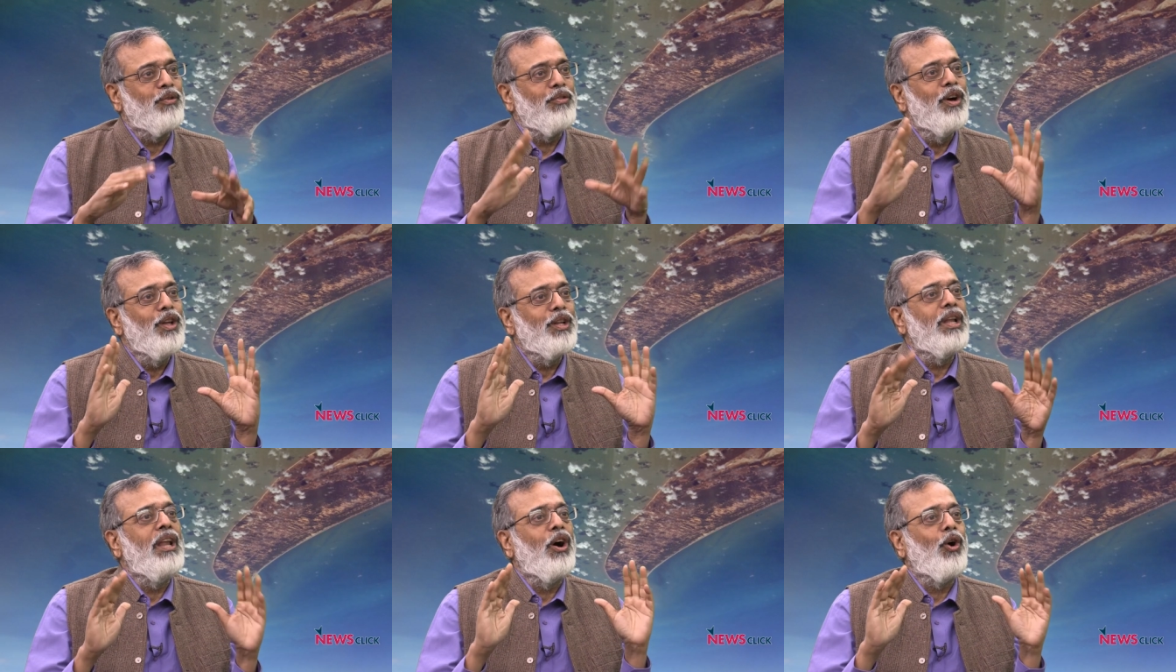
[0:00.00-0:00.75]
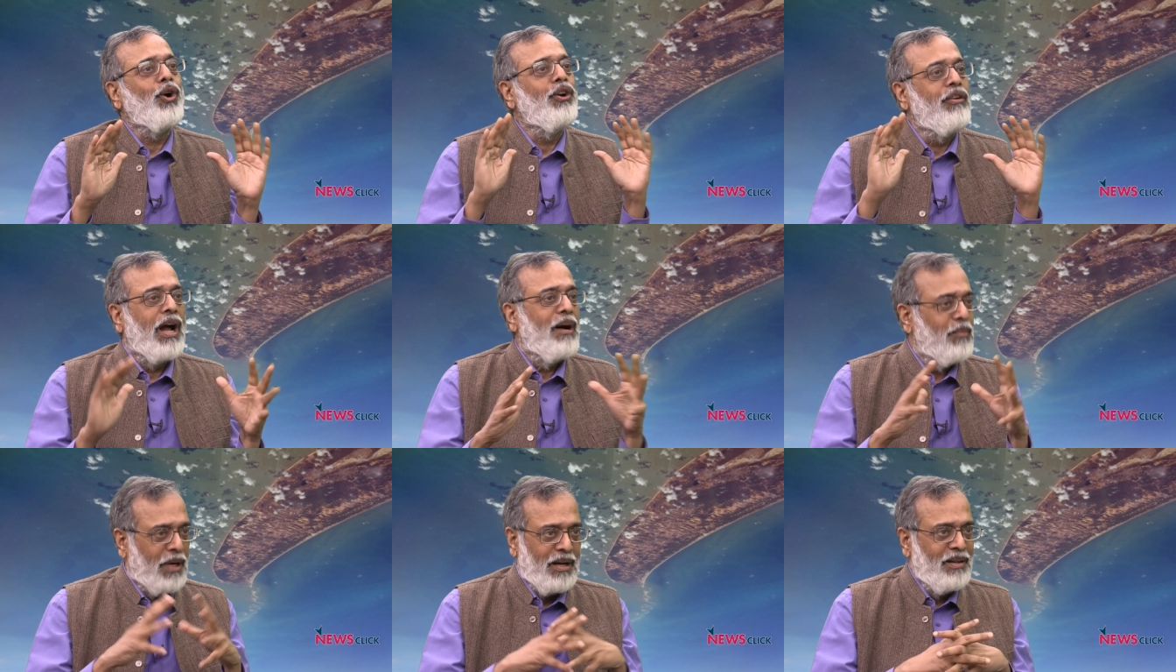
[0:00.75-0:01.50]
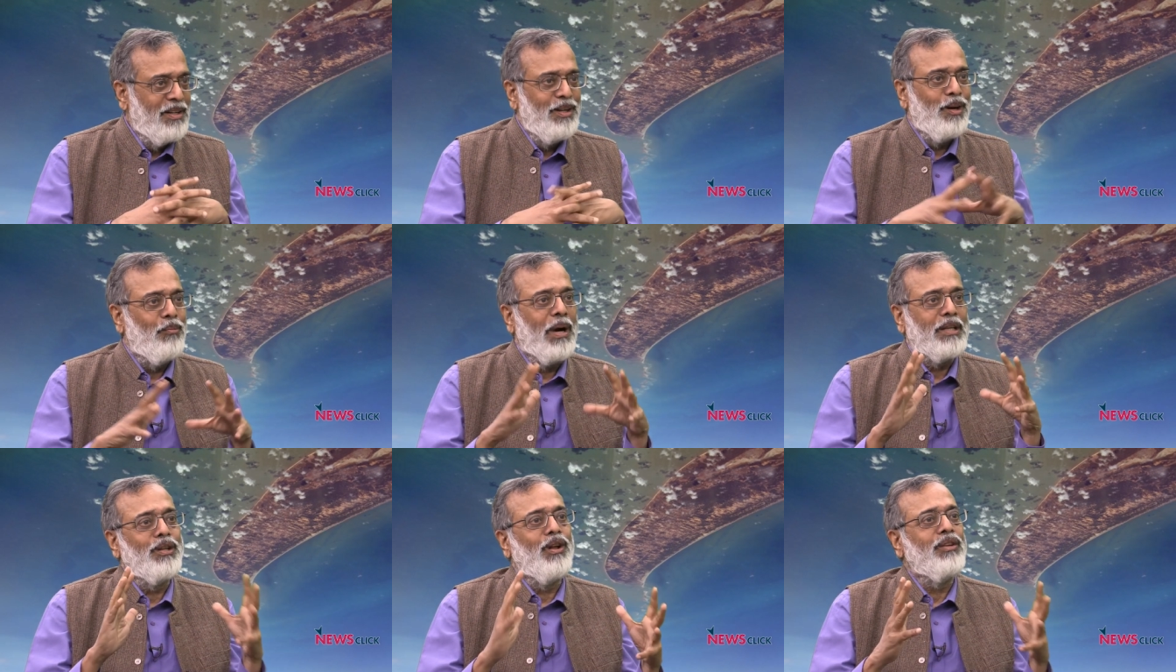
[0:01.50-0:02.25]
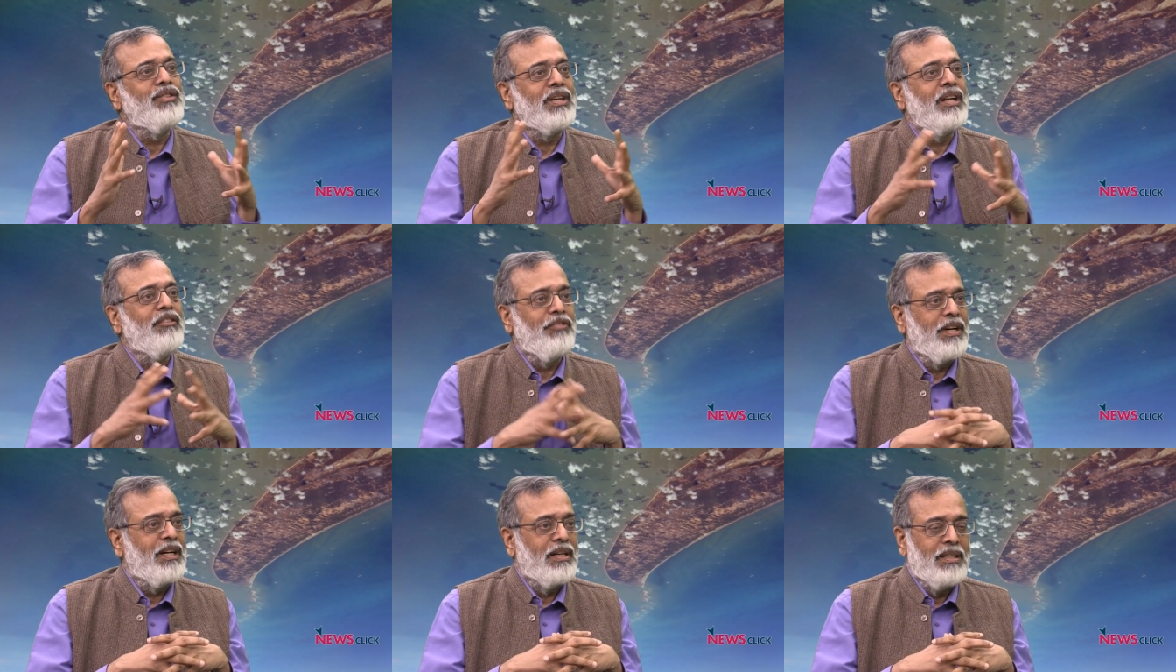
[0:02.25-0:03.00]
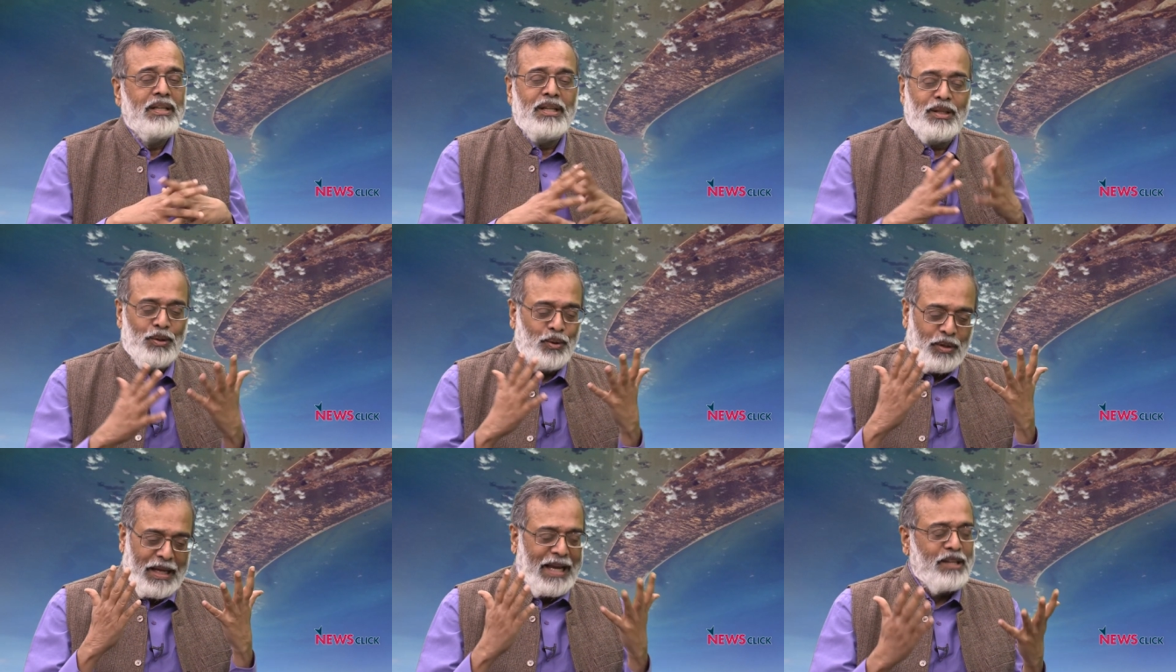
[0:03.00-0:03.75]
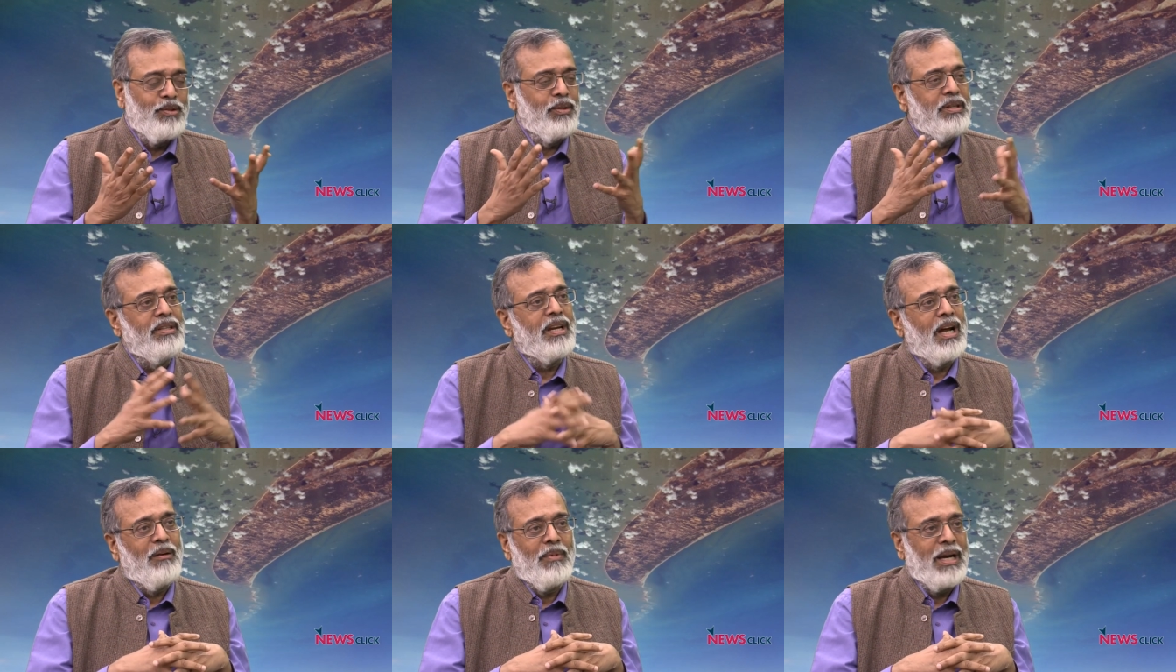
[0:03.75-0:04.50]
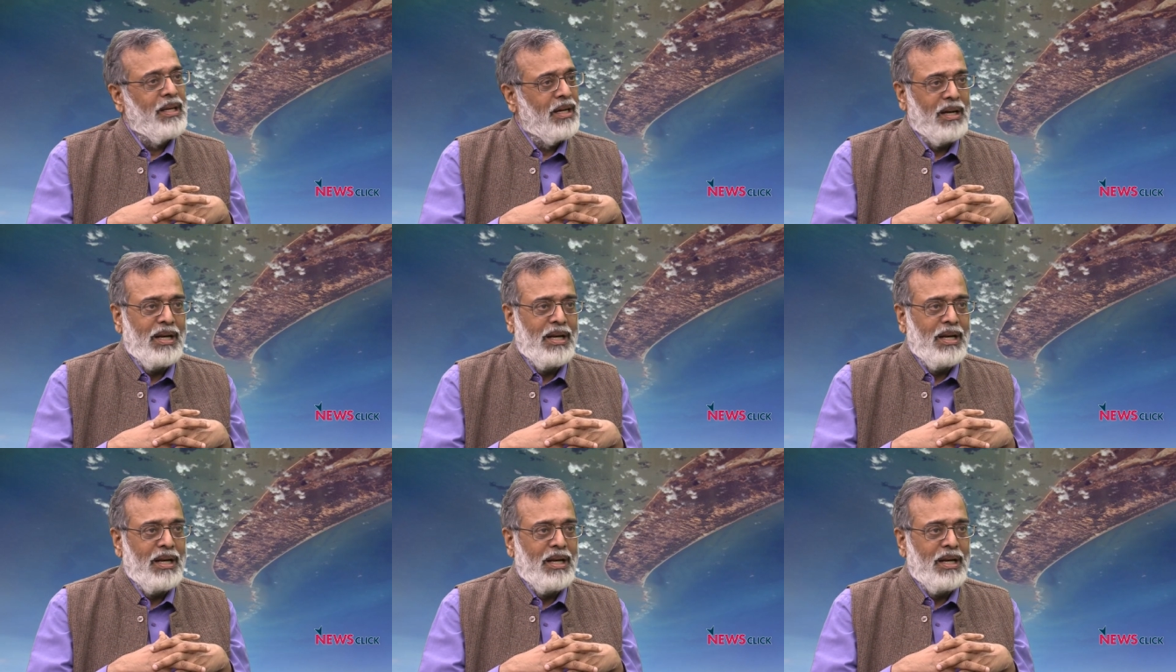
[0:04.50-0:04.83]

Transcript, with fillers: of the Lord Rama, a mythological figure, though actually the Ramayana